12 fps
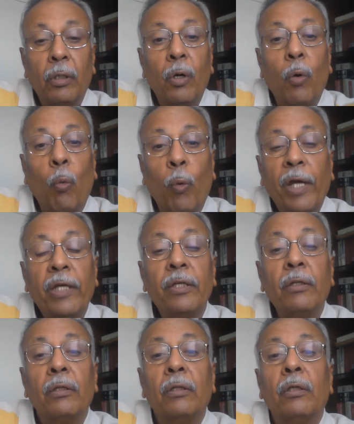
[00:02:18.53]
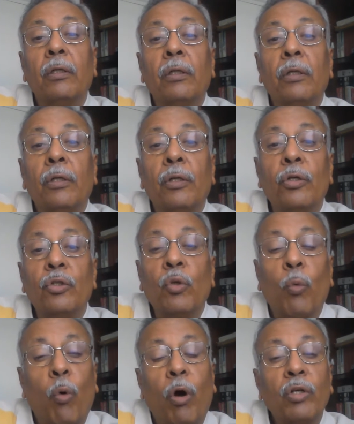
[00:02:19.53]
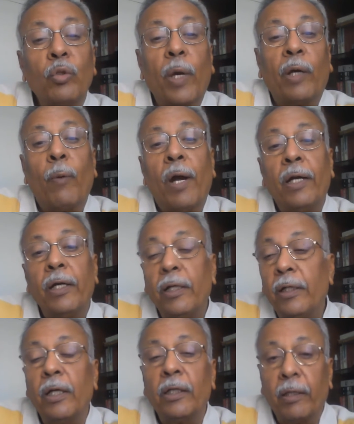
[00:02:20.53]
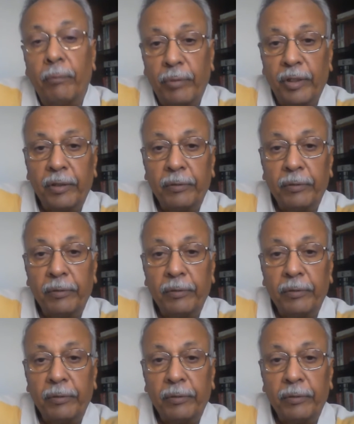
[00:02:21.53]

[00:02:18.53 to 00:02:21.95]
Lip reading: when you want to acquire an Indian company.